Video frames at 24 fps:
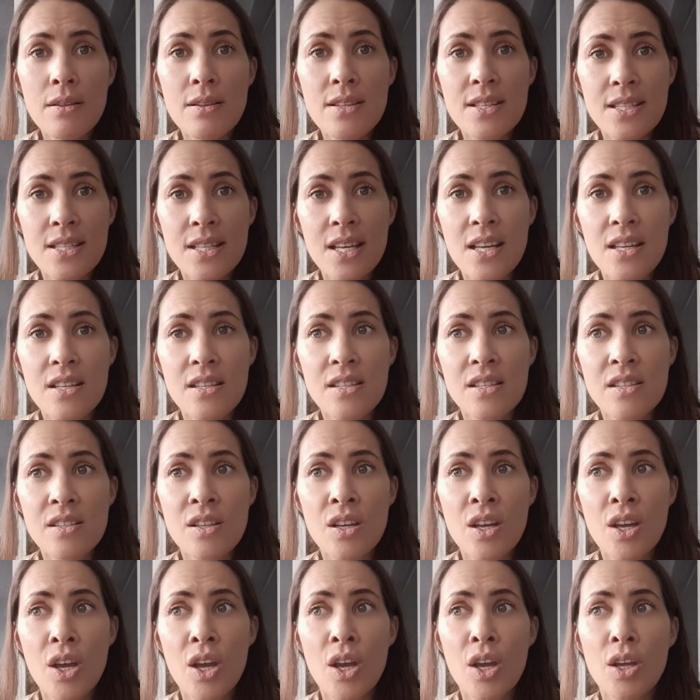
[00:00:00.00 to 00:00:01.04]

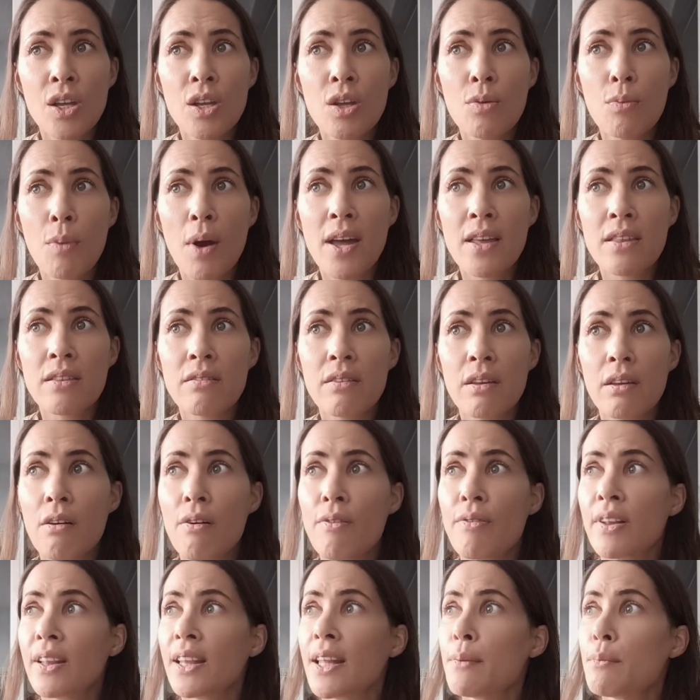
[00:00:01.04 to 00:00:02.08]
zest. You might think
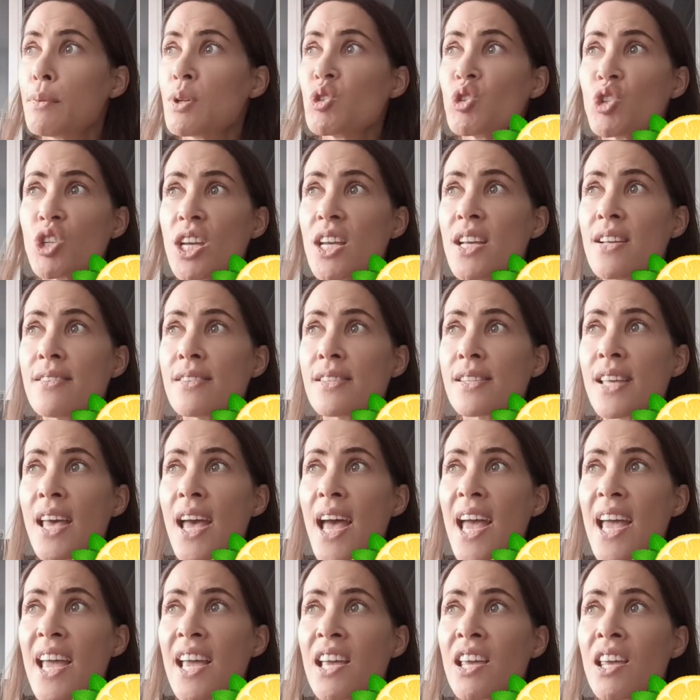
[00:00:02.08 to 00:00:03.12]
of a lemon
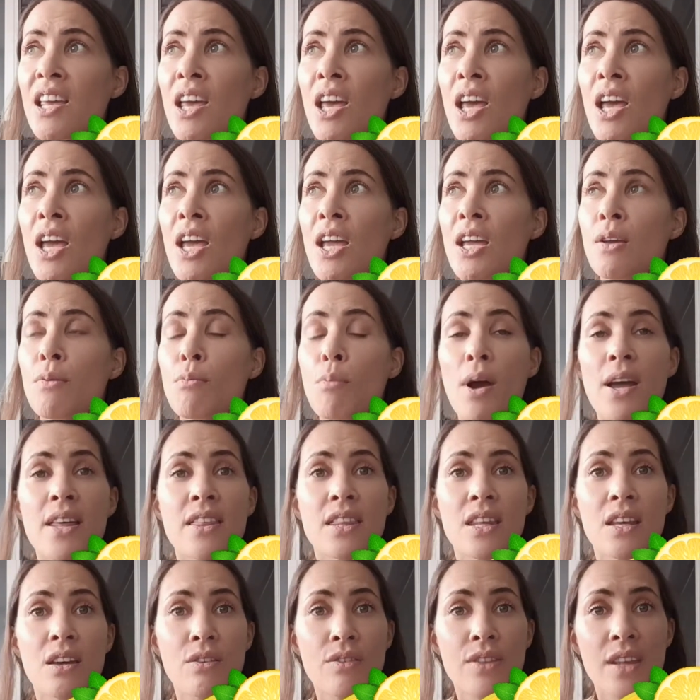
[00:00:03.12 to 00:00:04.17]
cheesecake. You
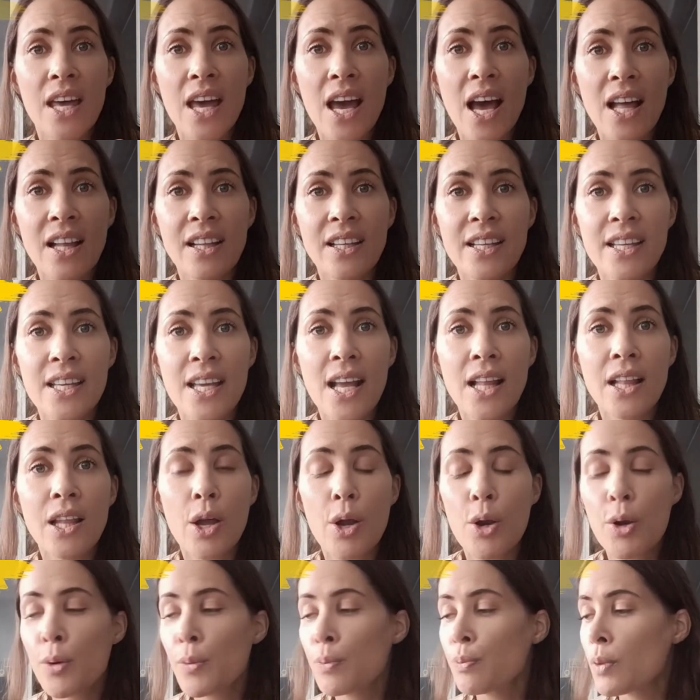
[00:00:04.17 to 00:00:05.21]
might think of the color
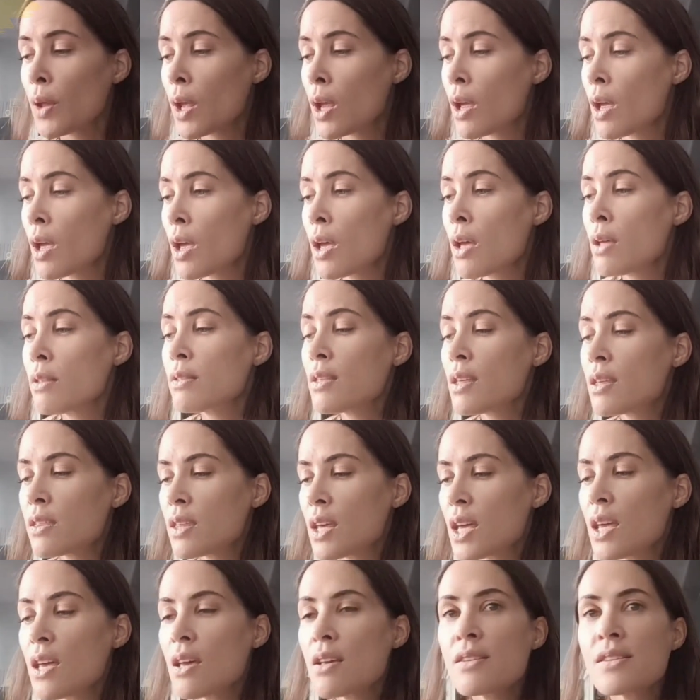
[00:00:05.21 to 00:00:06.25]
yellow. The
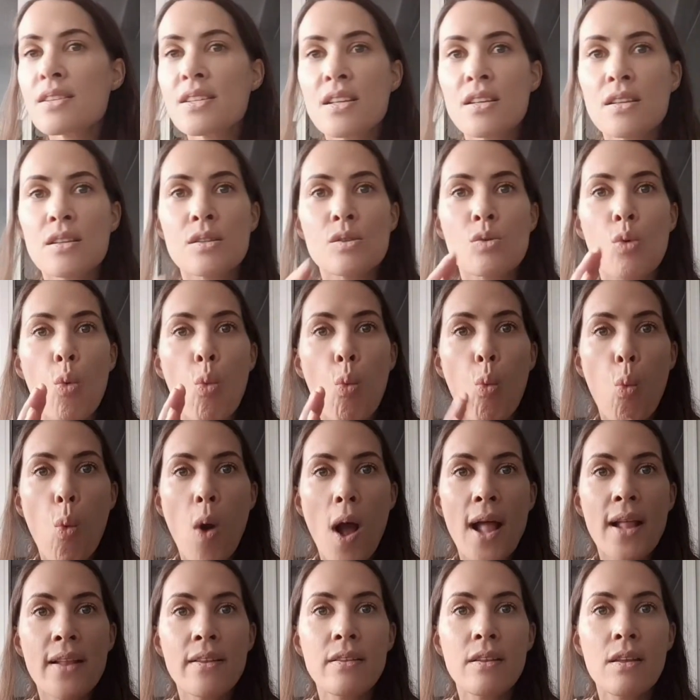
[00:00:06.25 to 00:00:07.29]
thing is
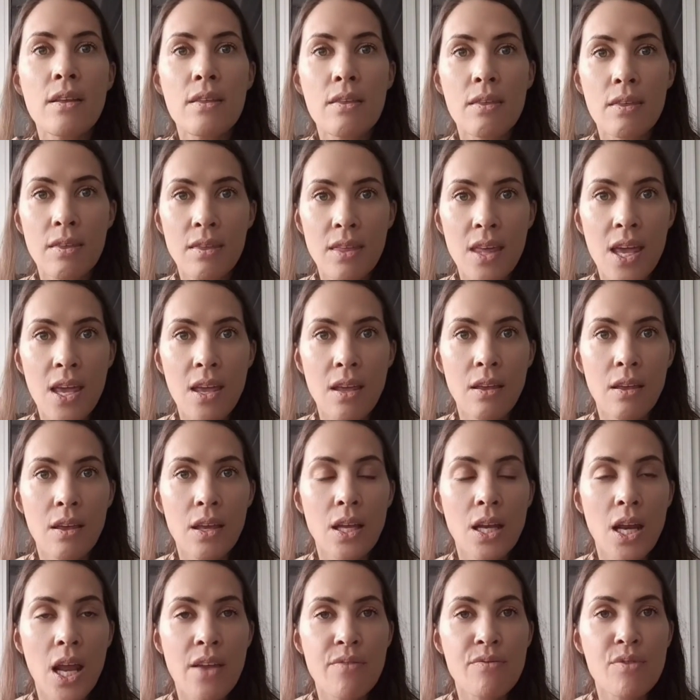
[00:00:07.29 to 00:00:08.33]
one thing
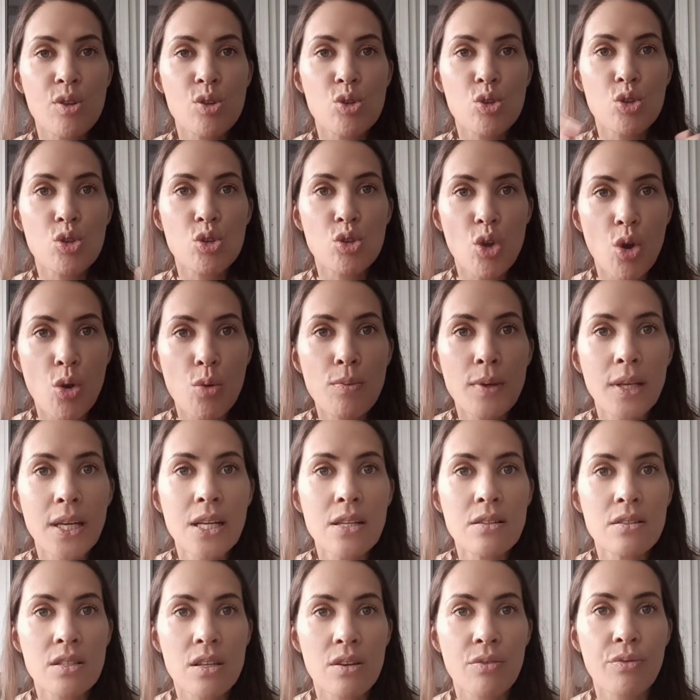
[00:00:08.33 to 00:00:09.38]
can have so
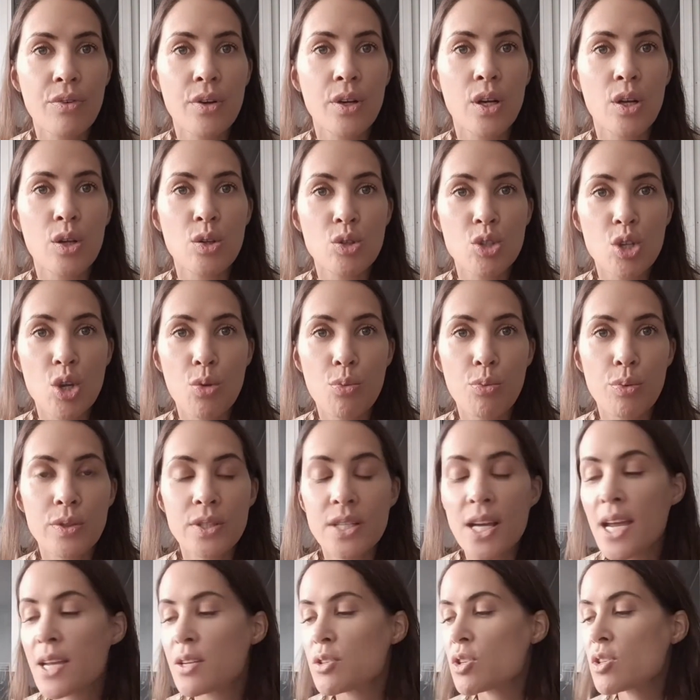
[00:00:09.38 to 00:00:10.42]
many different
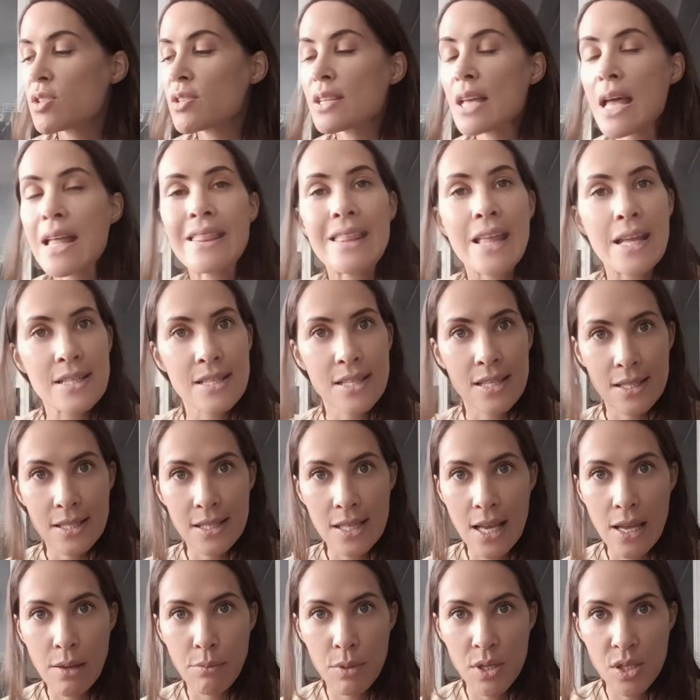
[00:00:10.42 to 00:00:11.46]
interpretations, and that's the
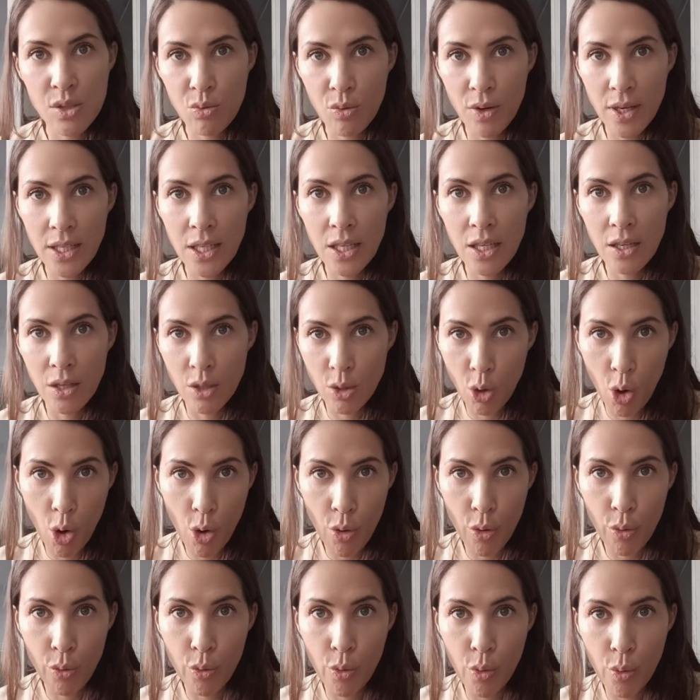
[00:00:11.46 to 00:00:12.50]
same as reading an
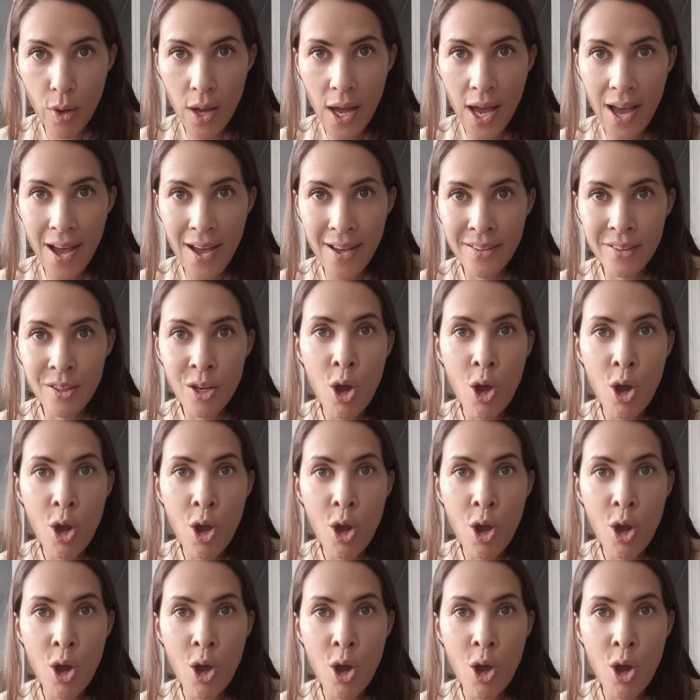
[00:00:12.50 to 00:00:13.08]
oracle card